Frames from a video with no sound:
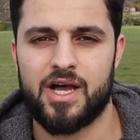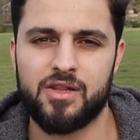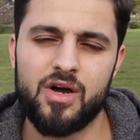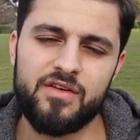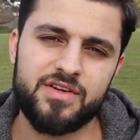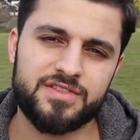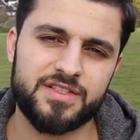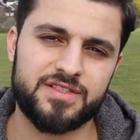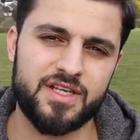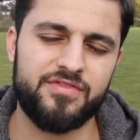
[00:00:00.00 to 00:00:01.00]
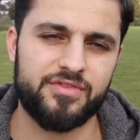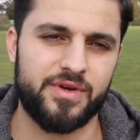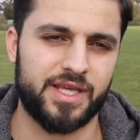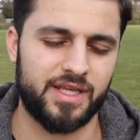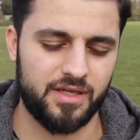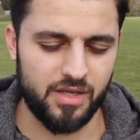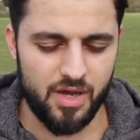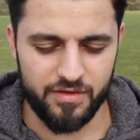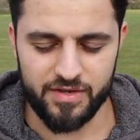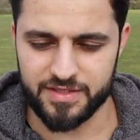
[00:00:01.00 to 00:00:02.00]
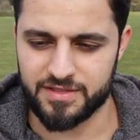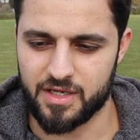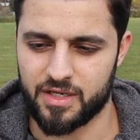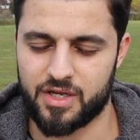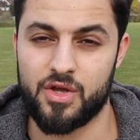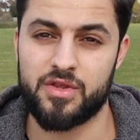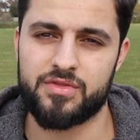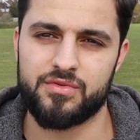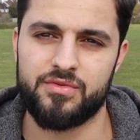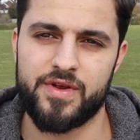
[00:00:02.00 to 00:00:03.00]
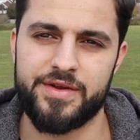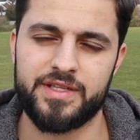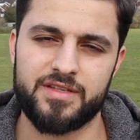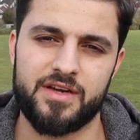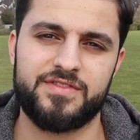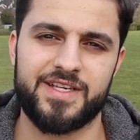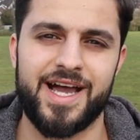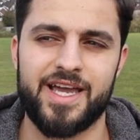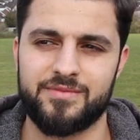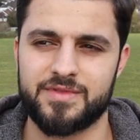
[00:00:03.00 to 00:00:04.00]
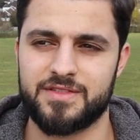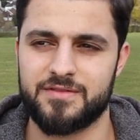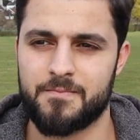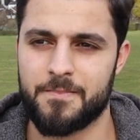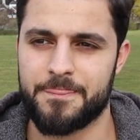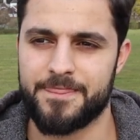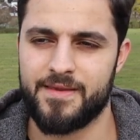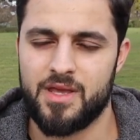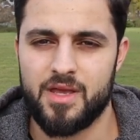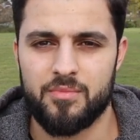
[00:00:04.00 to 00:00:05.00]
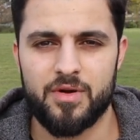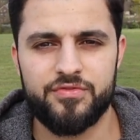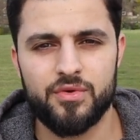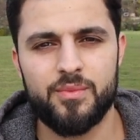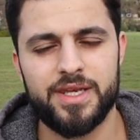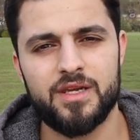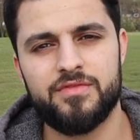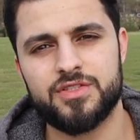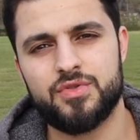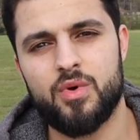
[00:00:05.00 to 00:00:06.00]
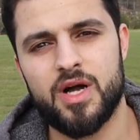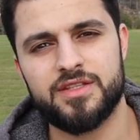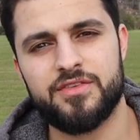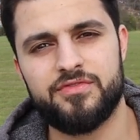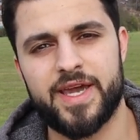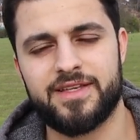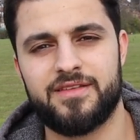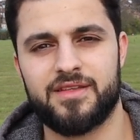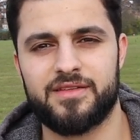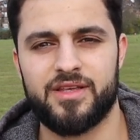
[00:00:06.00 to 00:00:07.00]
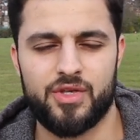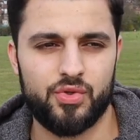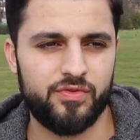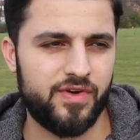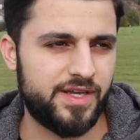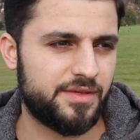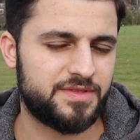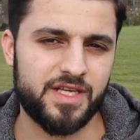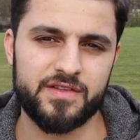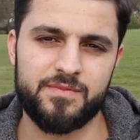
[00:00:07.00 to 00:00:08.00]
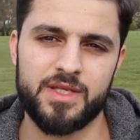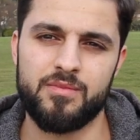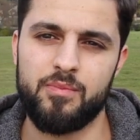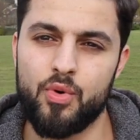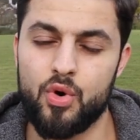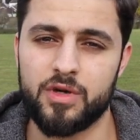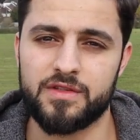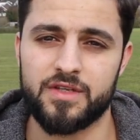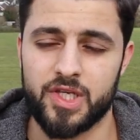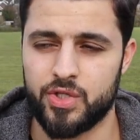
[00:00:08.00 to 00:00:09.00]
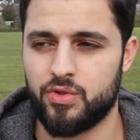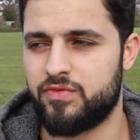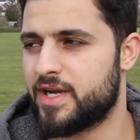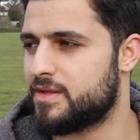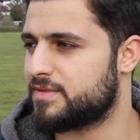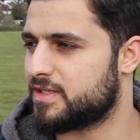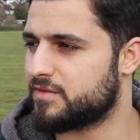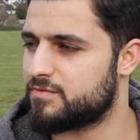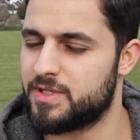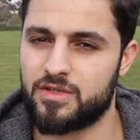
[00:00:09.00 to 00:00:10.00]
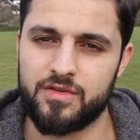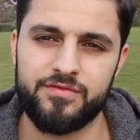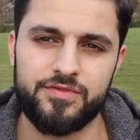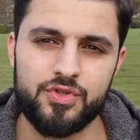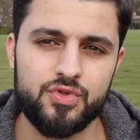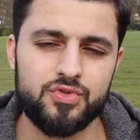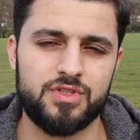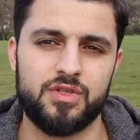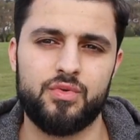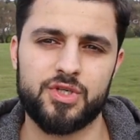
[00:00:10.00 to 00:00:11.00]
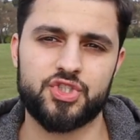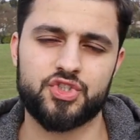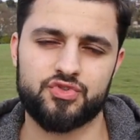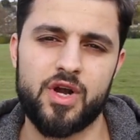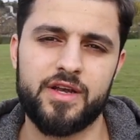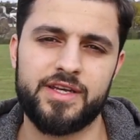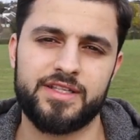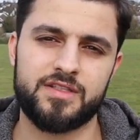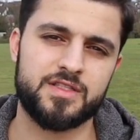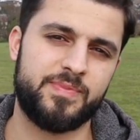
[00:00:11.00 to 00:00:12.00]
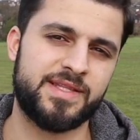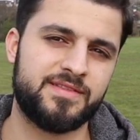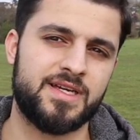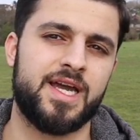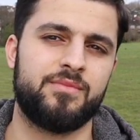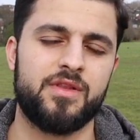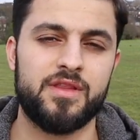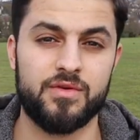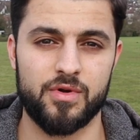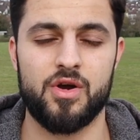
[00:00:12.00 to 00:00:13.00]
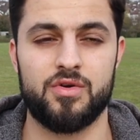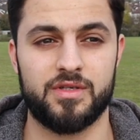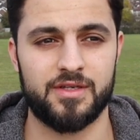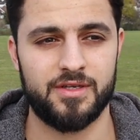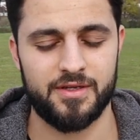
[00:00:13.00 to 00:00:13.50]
A lot of us are suffering and a lot of us are going through very tough times. But for many of us who aren't affected, who find themselves being bored, who find themselves being confused and who are struggling to spend time on their own,